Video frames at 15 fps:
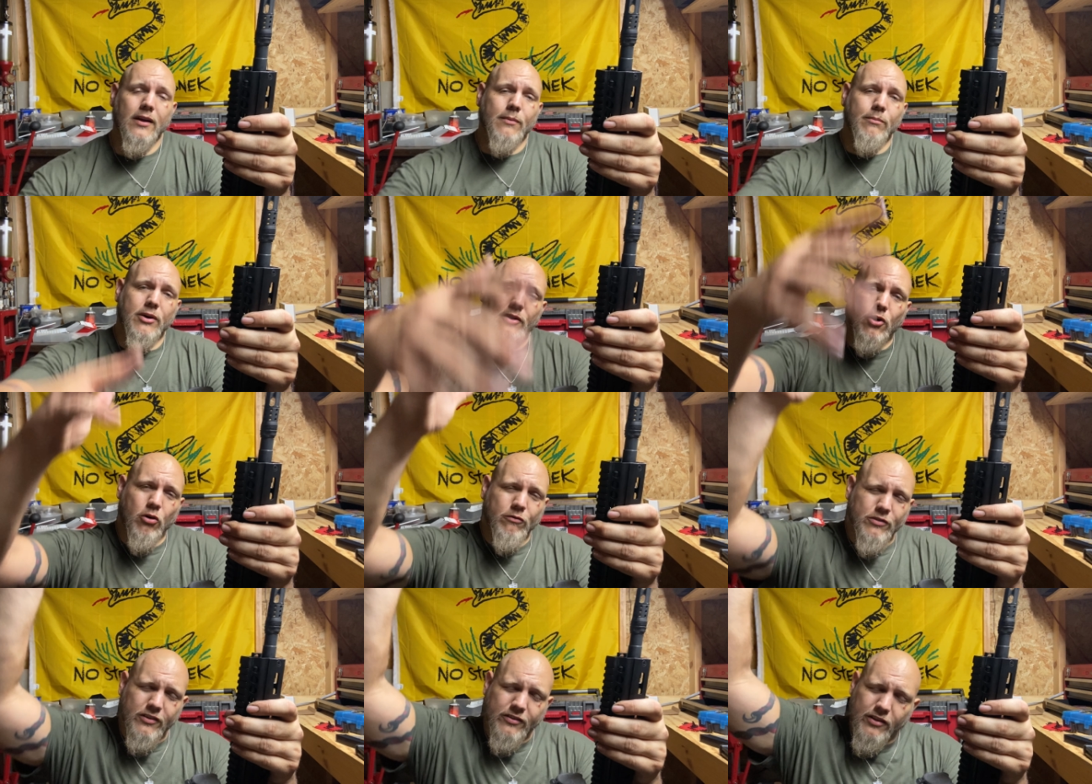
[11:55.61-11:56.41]
But
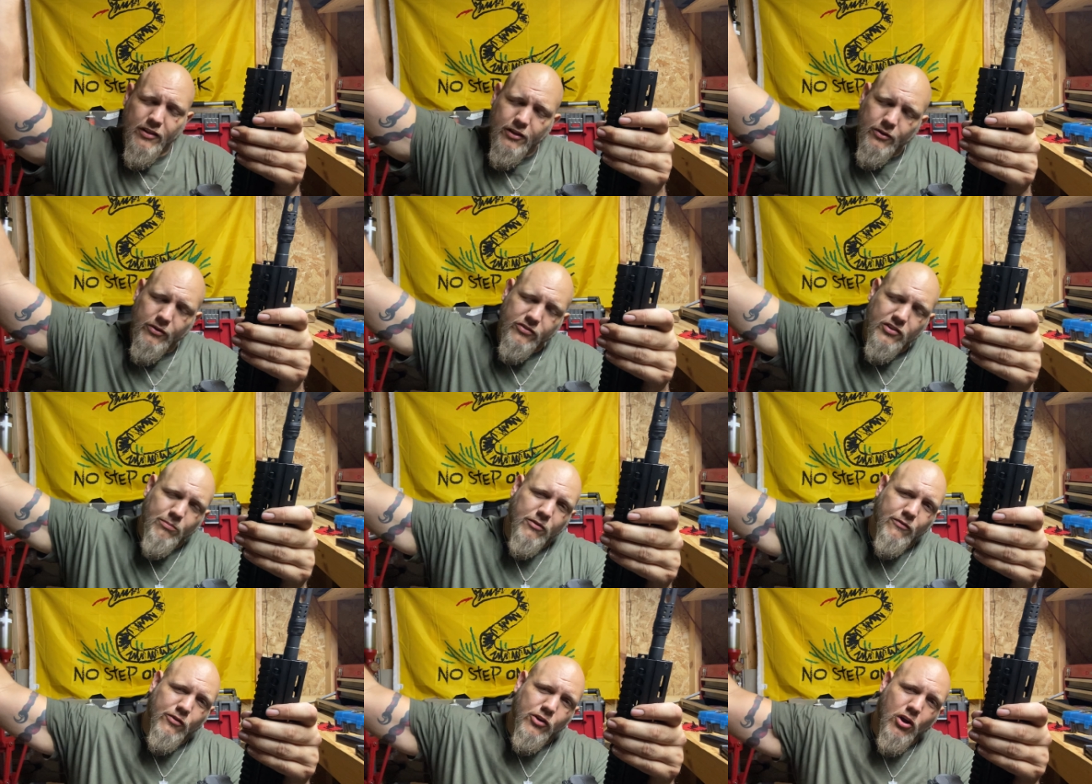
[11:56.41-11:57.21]
hopefully this is a little
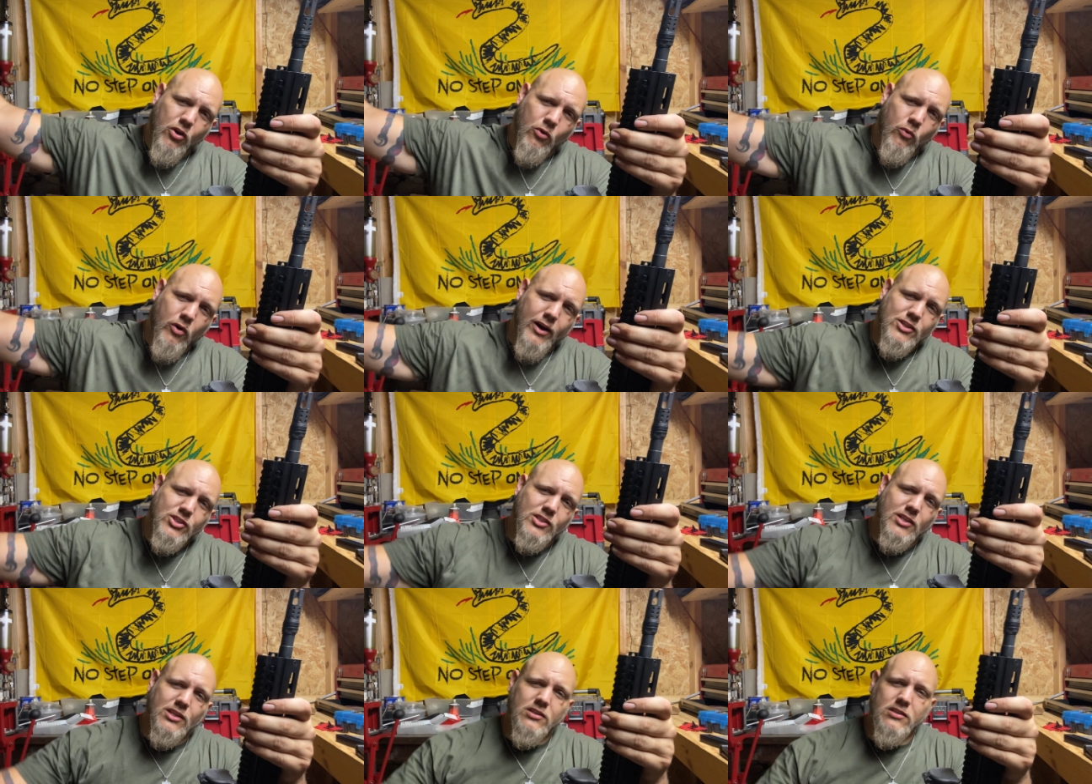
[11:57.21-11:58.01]
something for y'all to watch
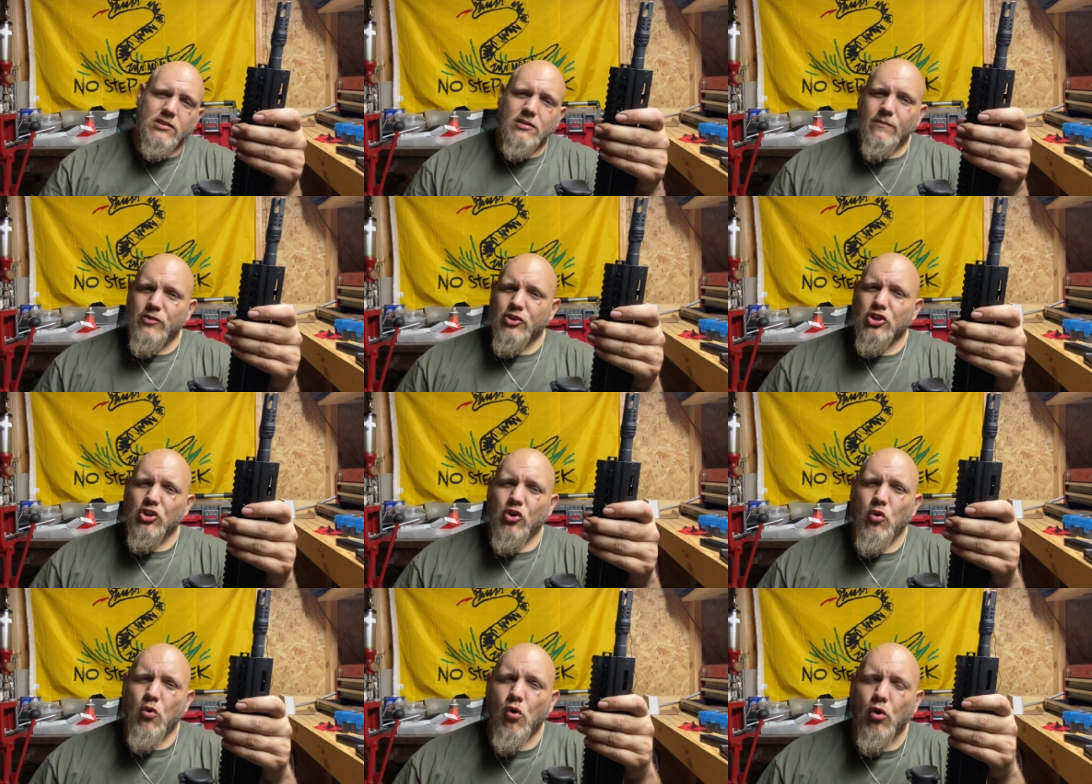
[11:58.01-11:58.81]
that's
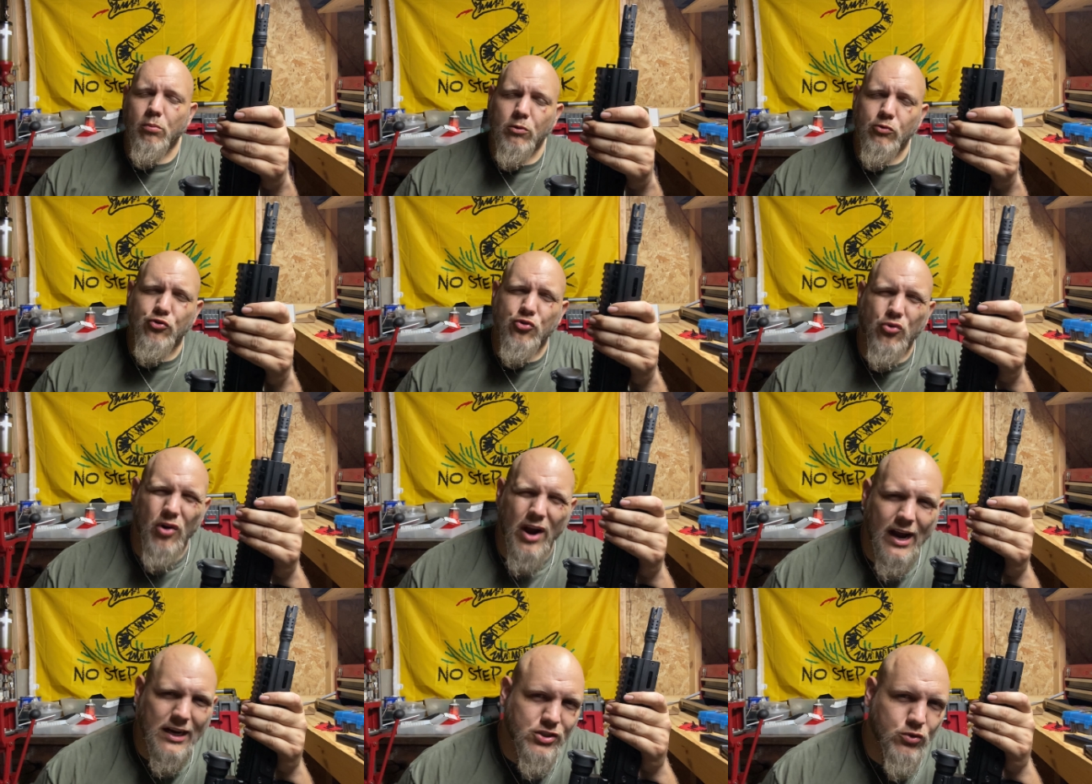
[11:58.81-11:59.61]
horrible trash